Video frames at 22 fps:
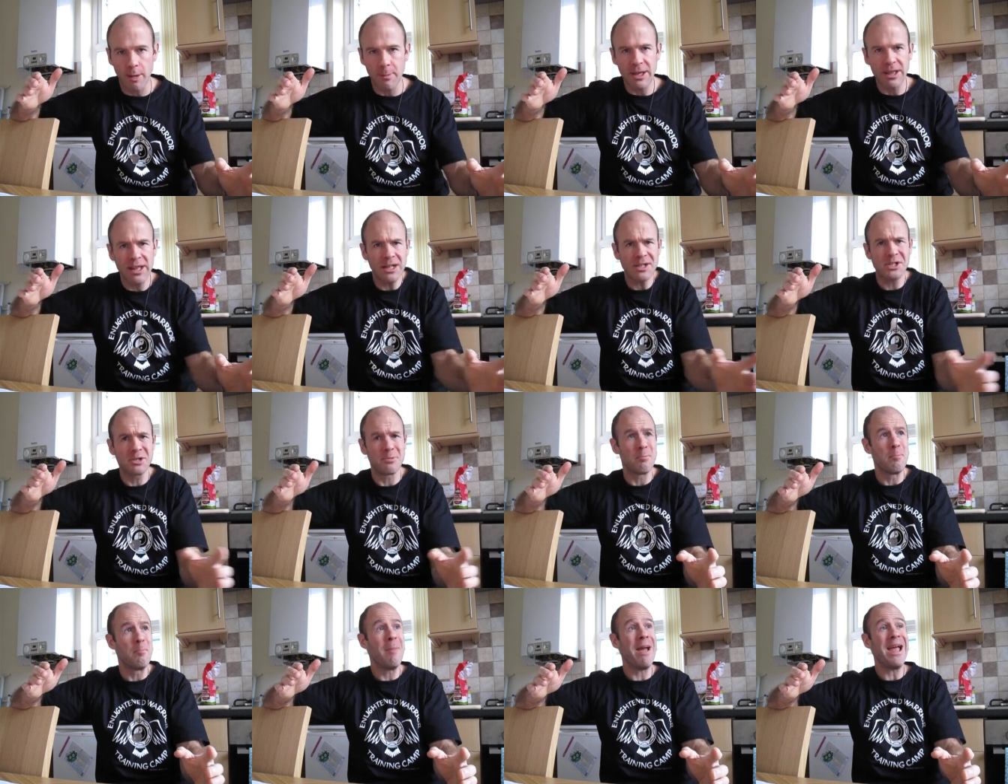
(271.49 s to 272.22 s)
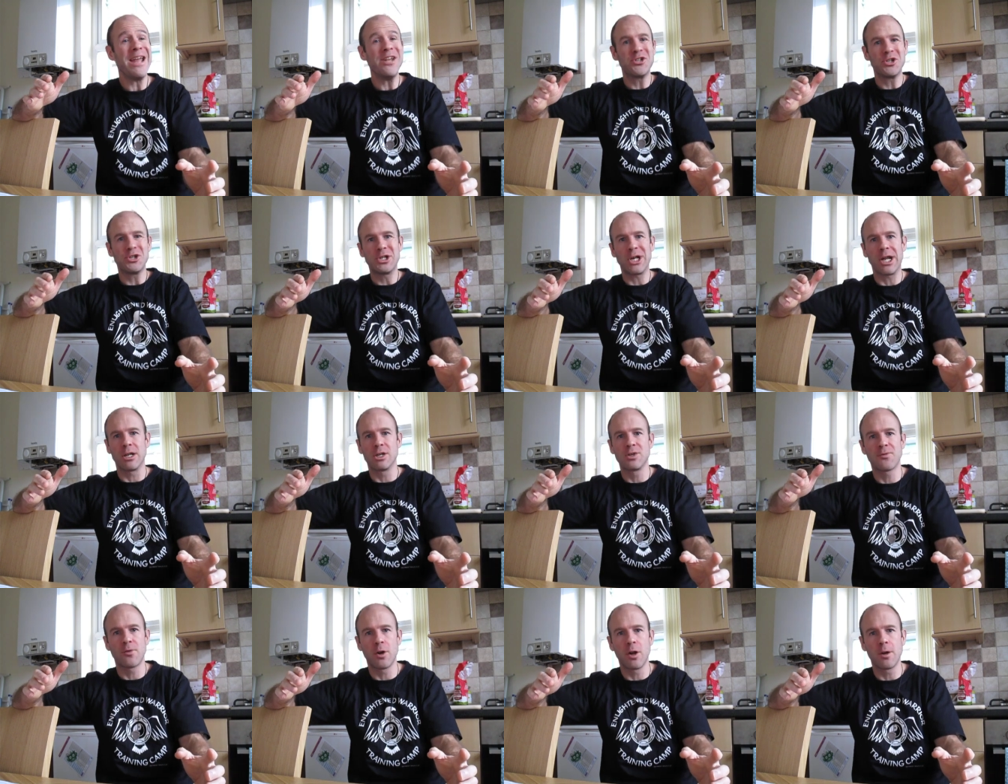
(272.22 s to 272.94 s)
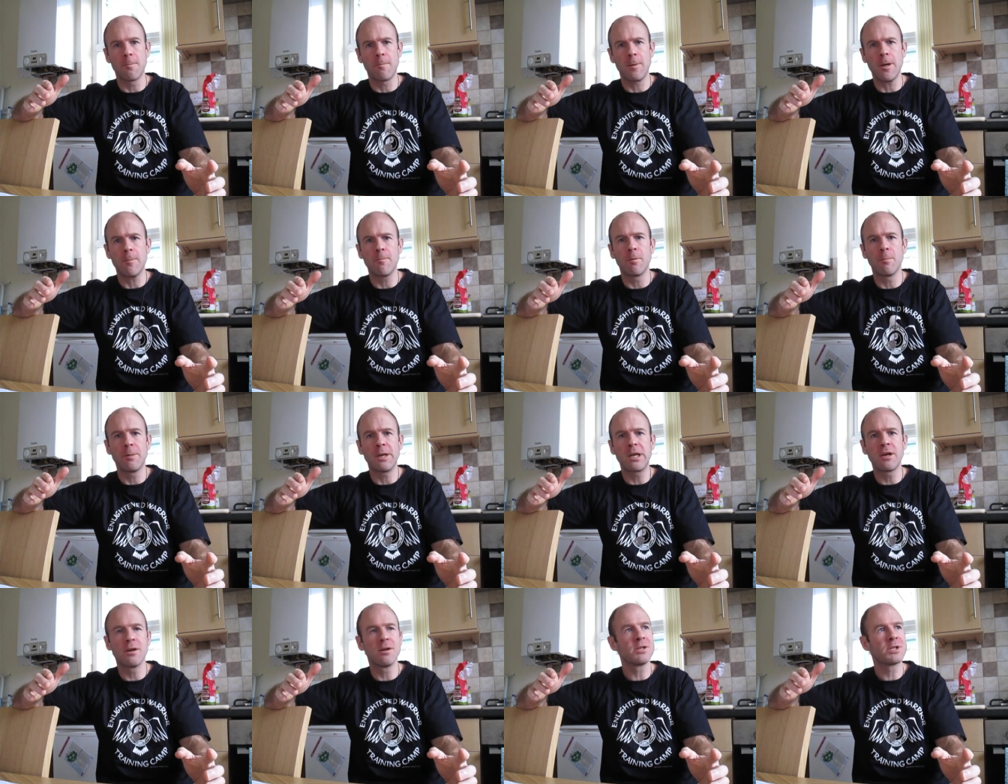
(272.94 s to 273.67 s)
I mean, that's a major challenge for a lot of people
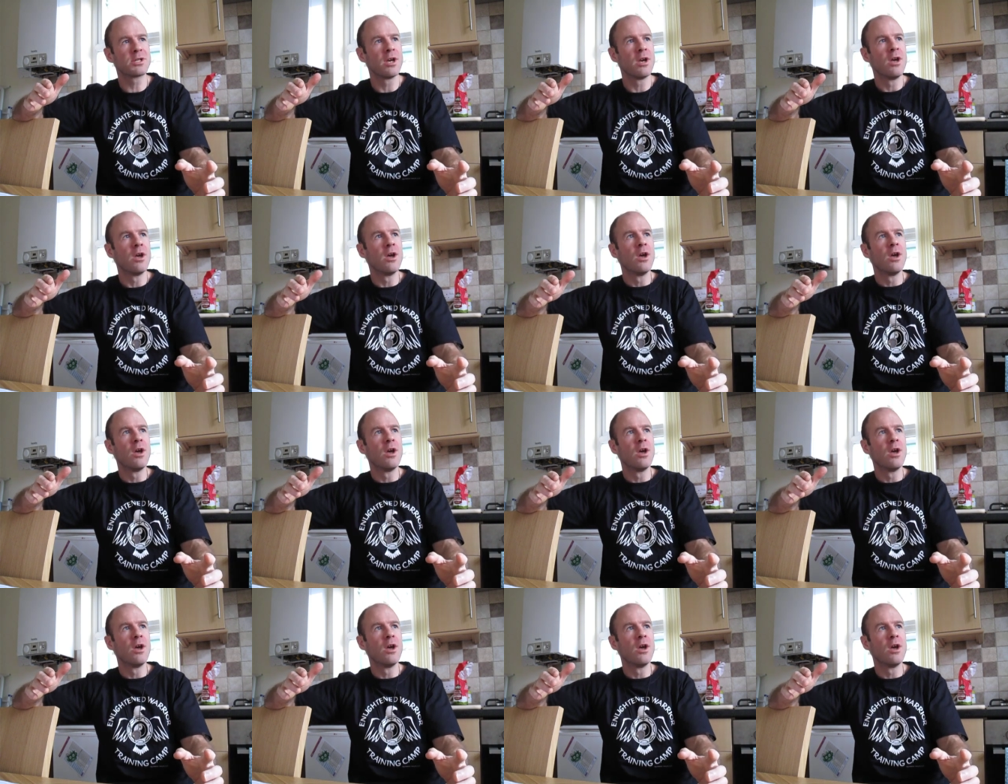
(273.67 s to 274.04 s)
because